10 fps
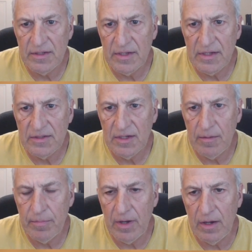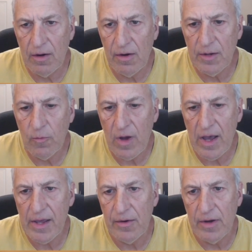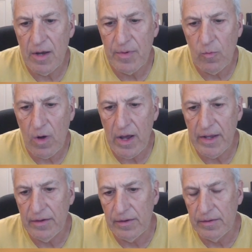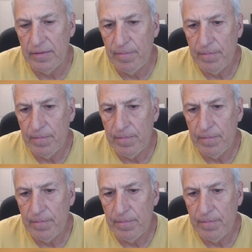ends up hurting white or helping white, or